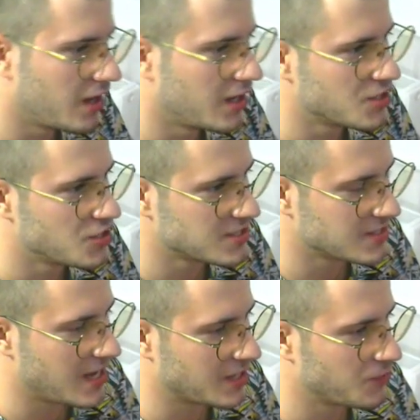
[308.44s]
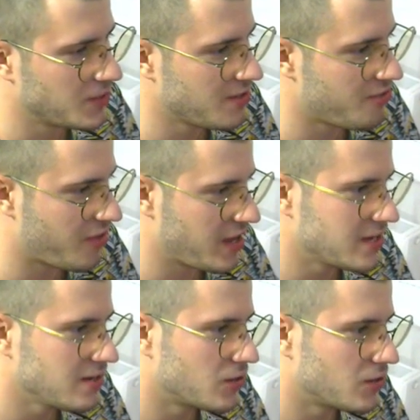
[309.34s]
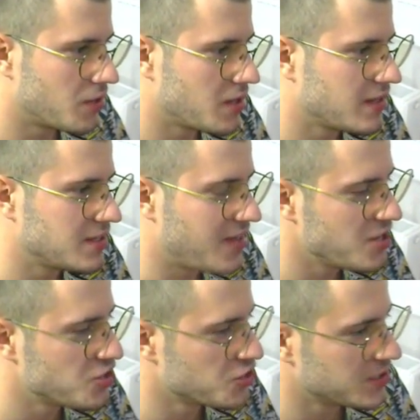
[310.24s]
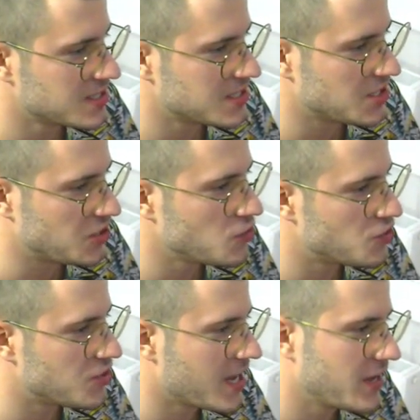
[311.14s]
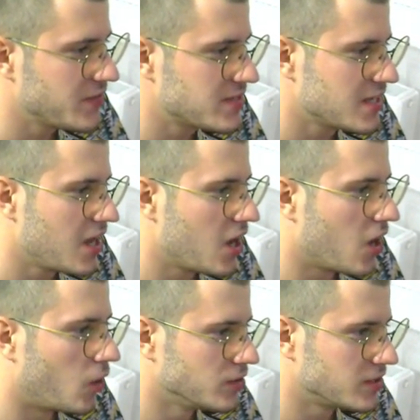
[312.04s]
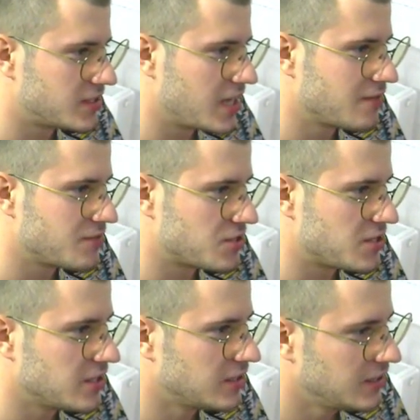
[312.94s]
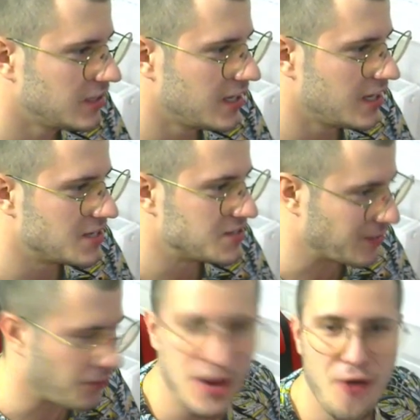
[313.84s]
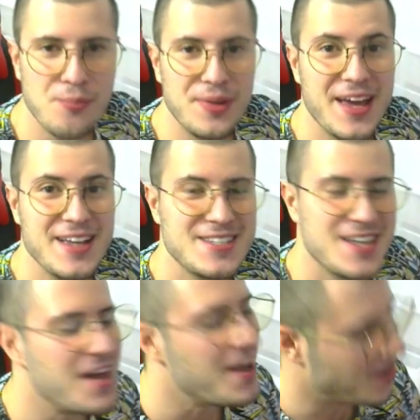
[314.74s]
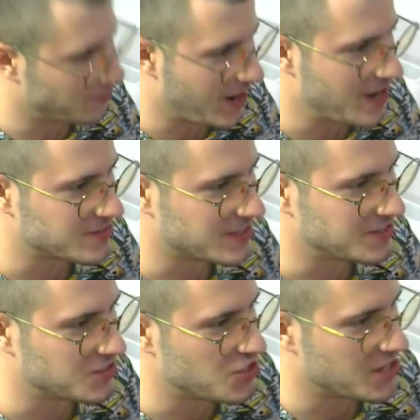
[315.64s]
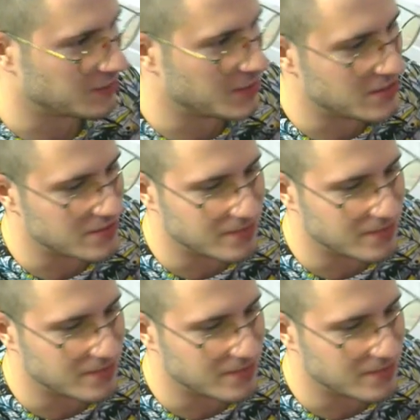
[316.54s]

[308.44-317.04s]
She's like really thin, really dangerous, huge knives, all the stuff is here. The Queen of Blades arrives, ladies and gentlemen.